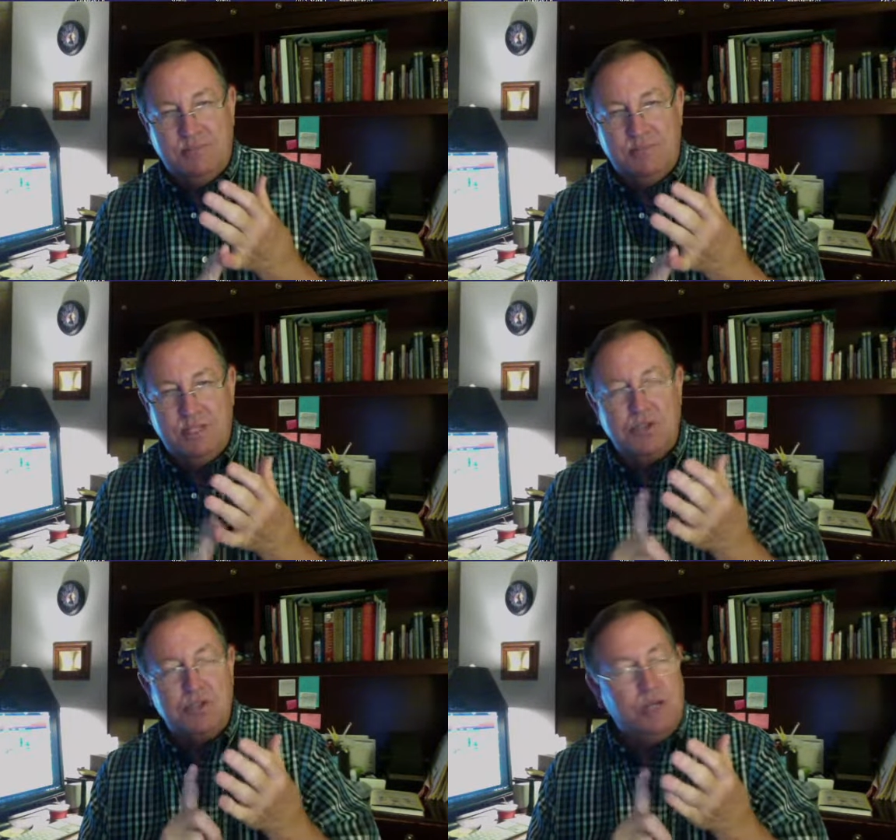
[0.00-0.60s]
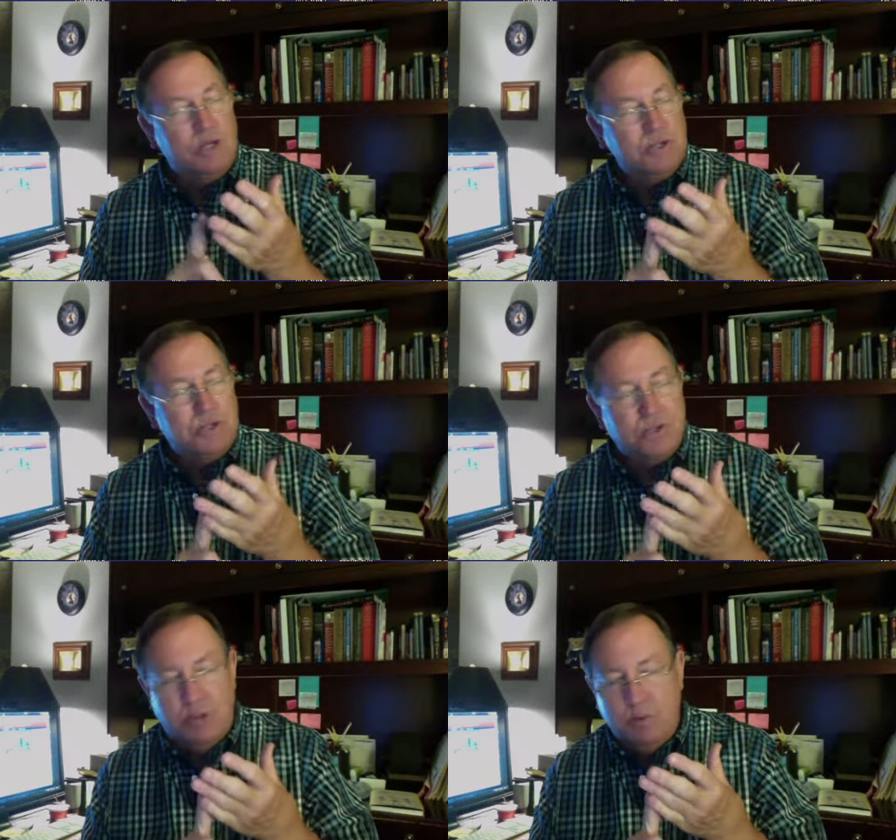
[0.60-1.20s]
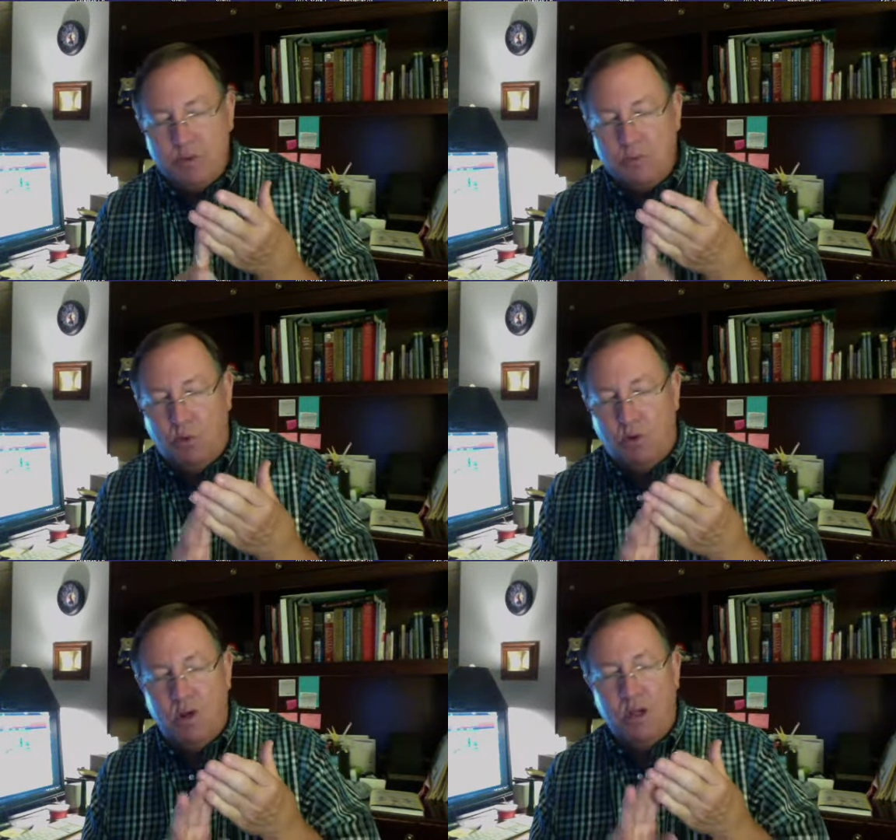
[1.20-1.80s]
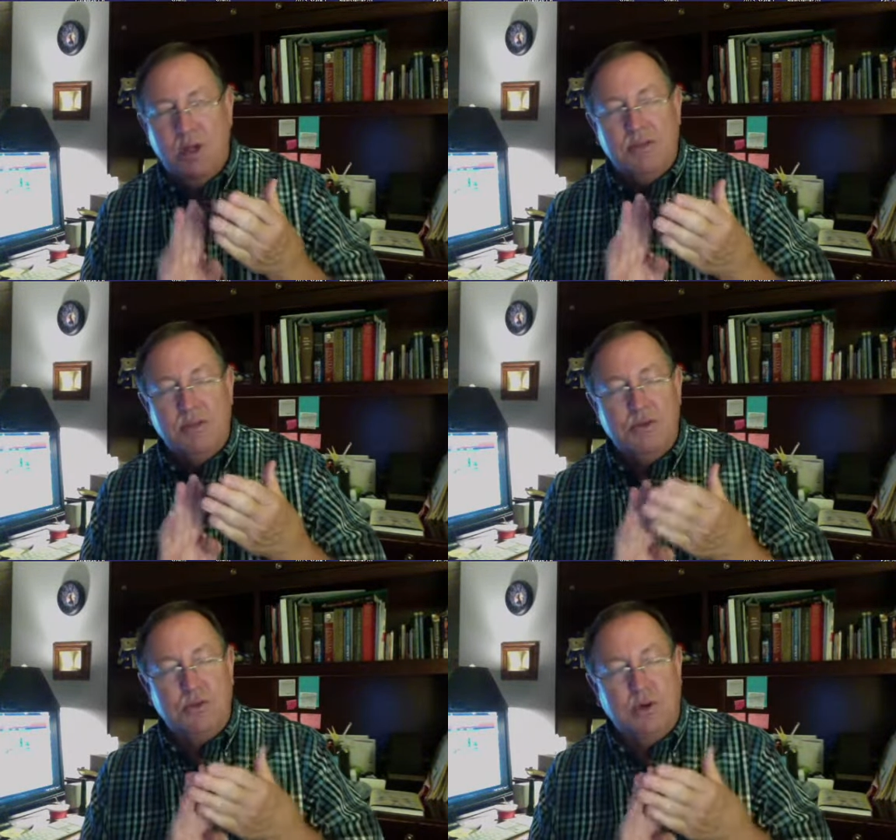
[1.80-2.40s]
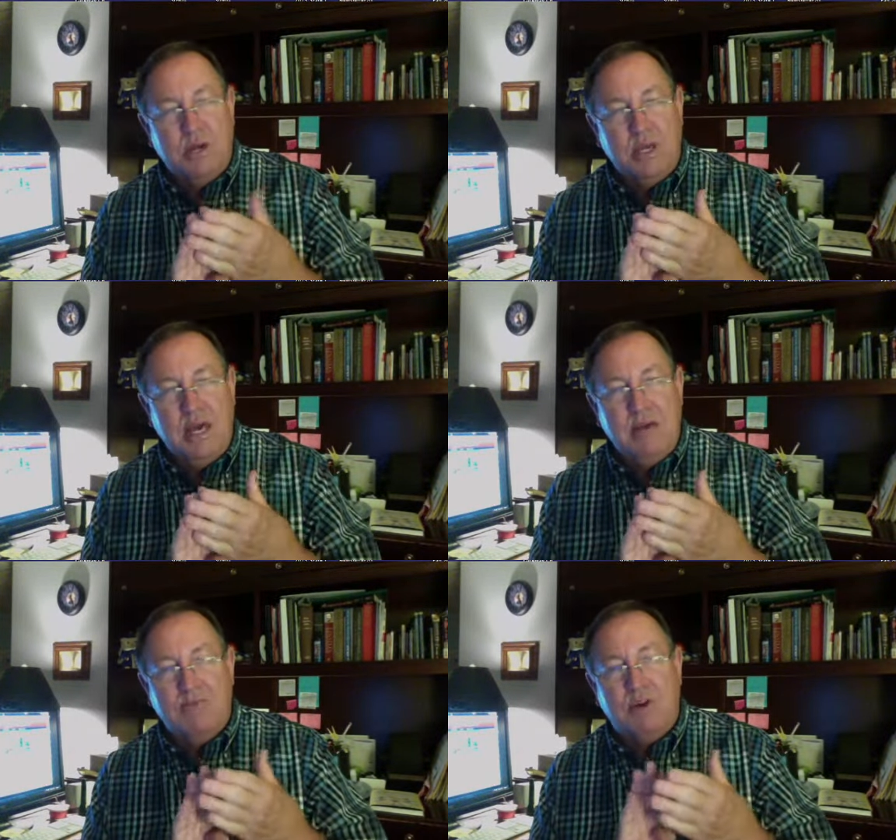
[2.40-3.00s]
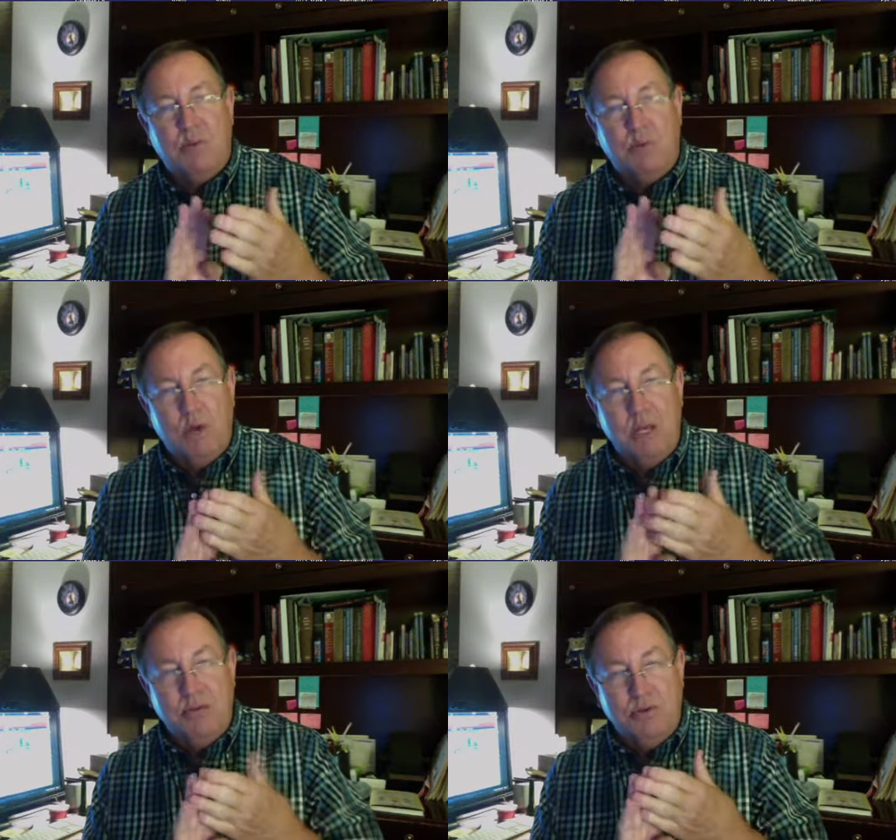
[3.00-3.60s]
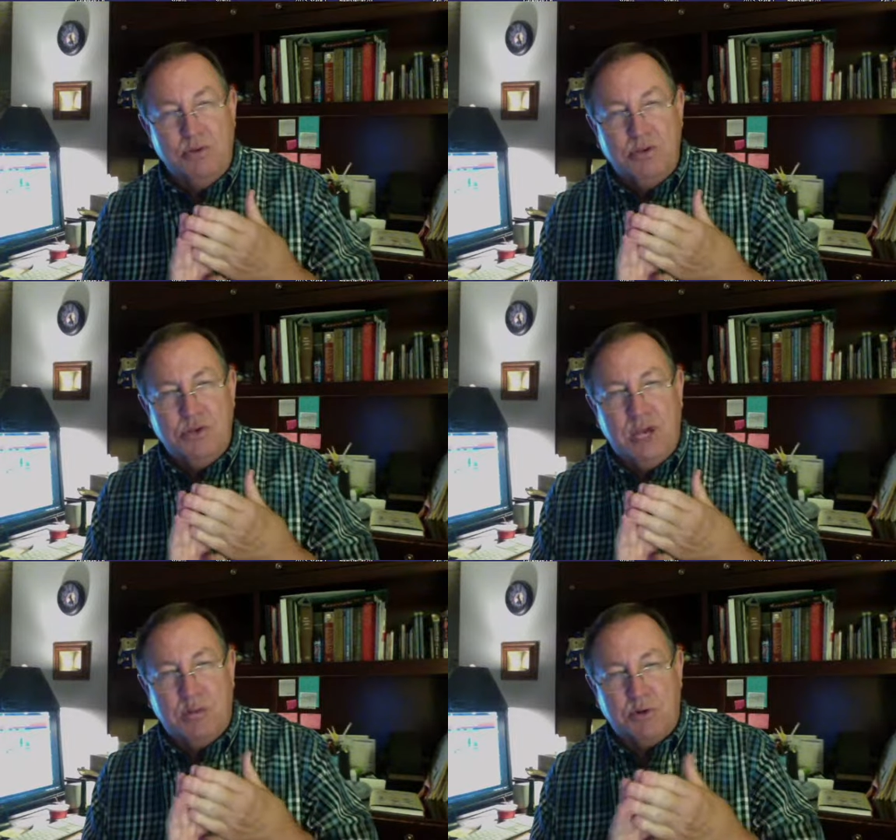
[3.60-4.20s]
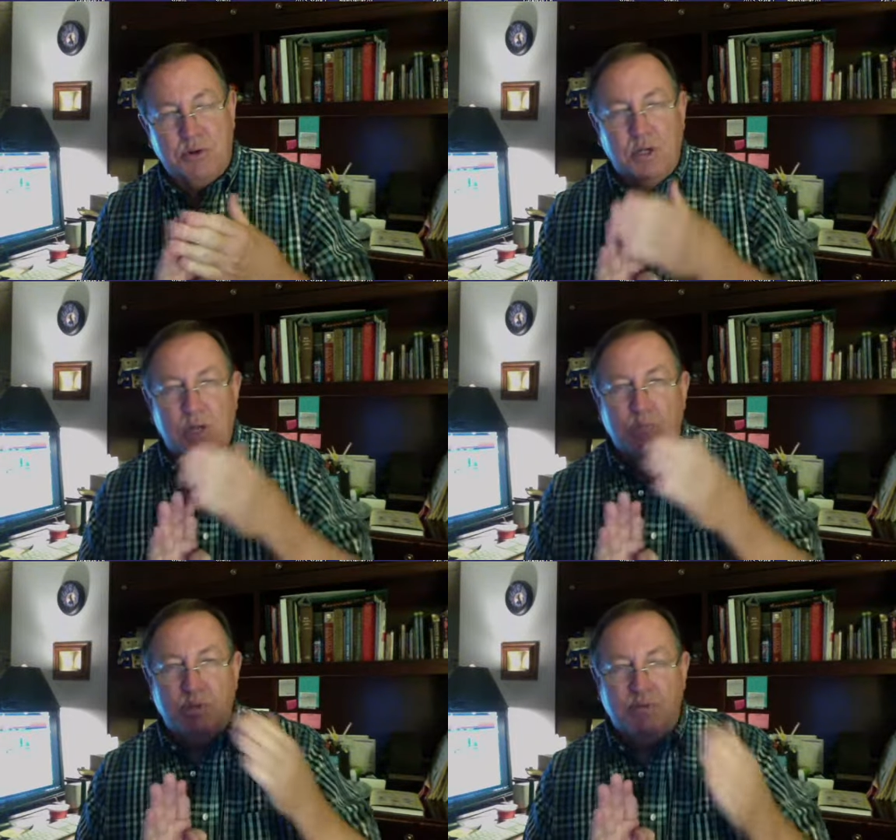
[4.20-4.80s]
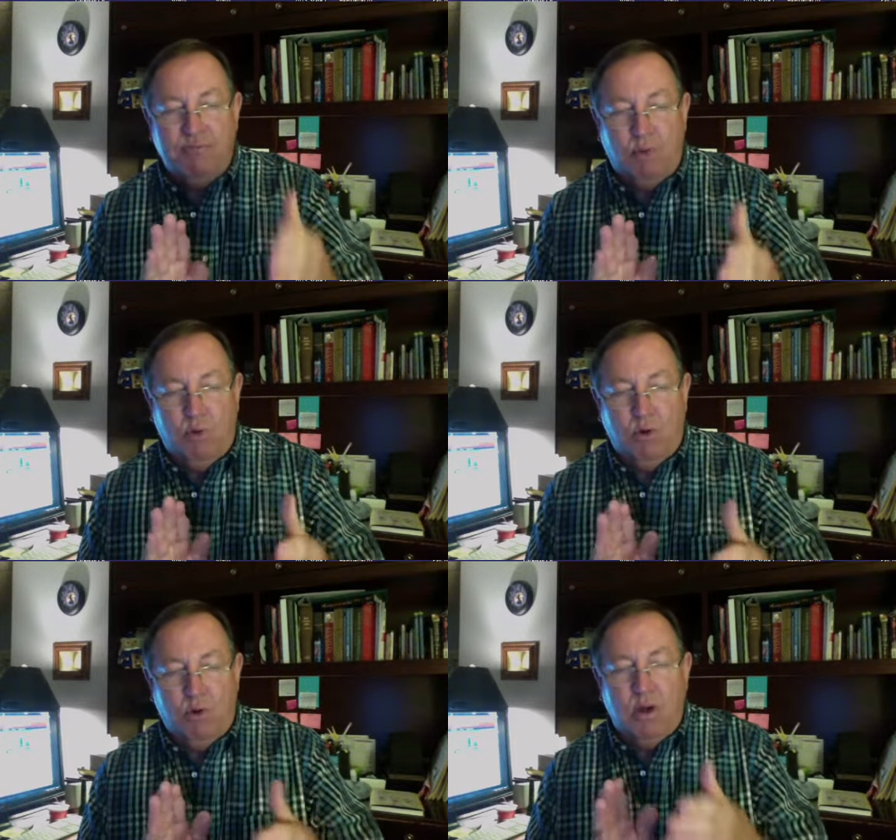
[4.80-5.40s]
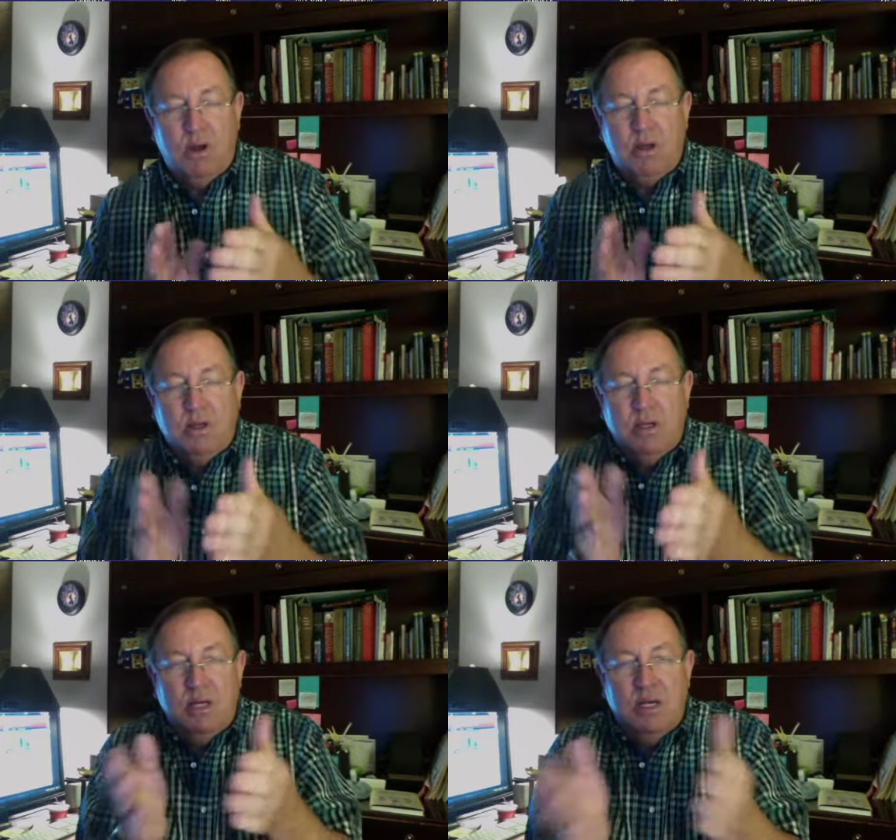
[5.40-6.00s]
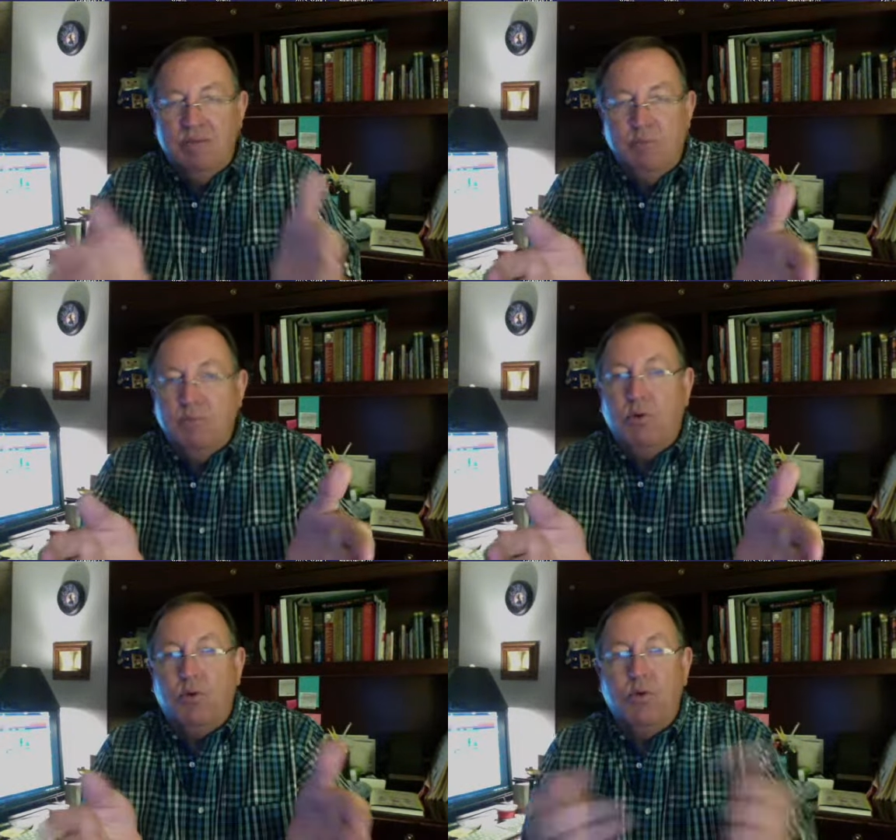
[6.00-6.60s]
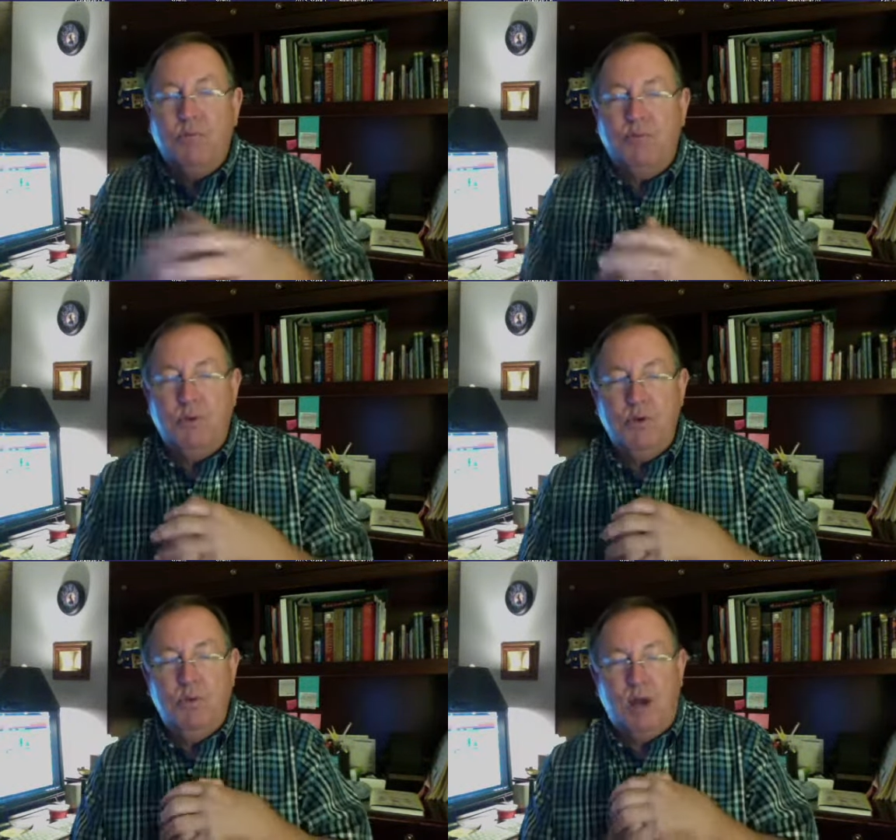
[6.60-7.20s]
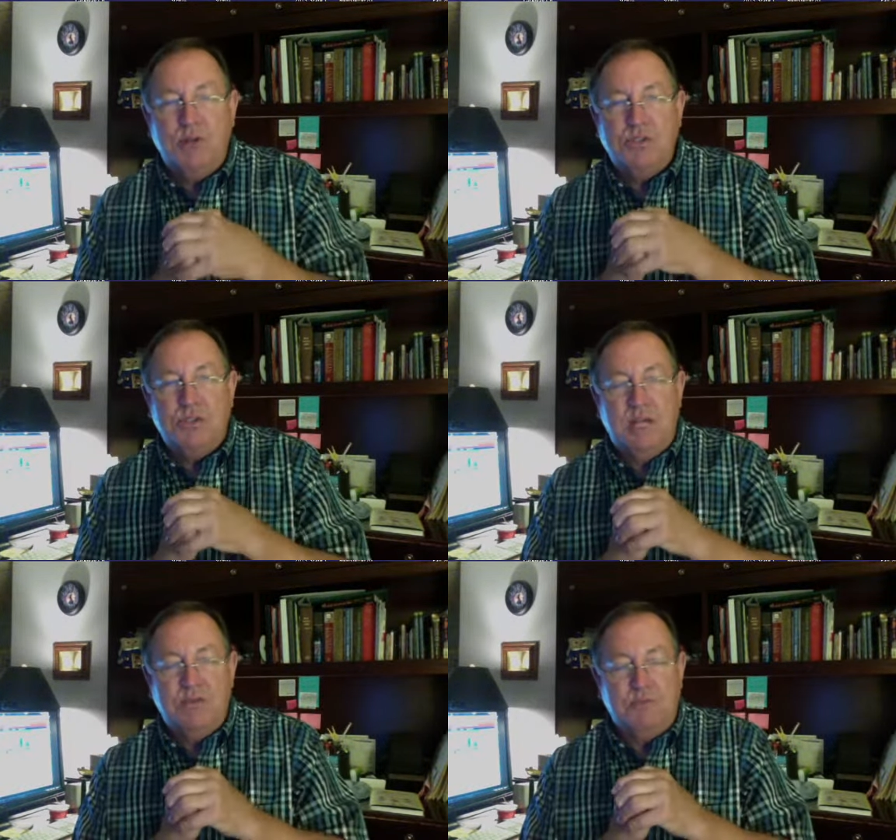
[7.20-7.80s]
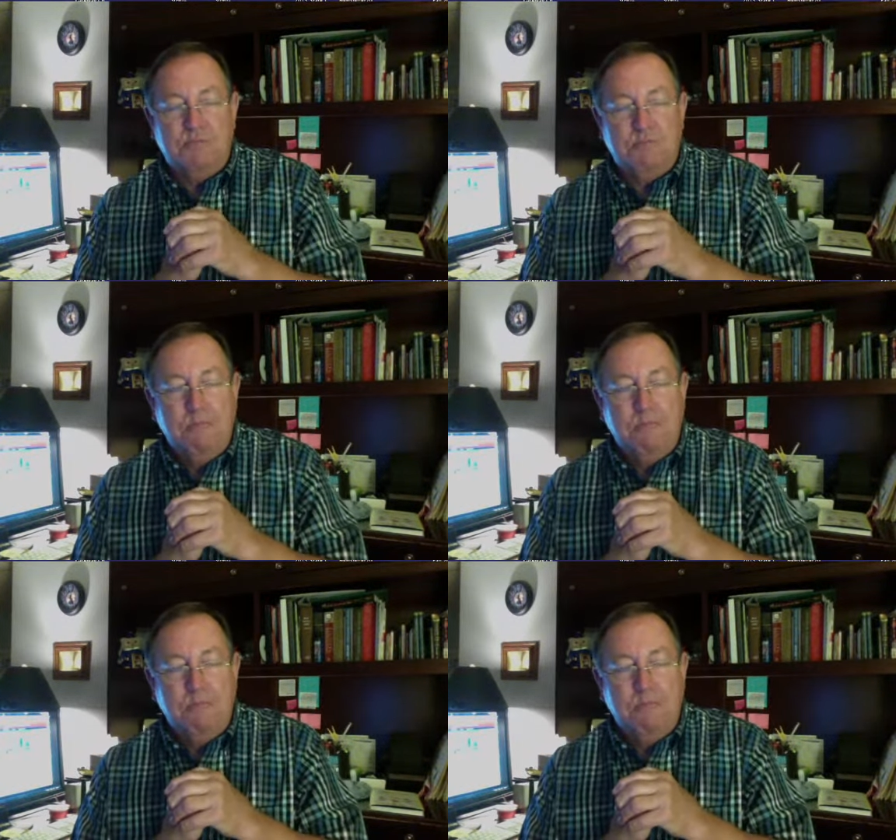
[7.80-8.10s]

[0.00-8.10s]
There's so much more that you're going to get from reading through the chapter before you watch this lecture.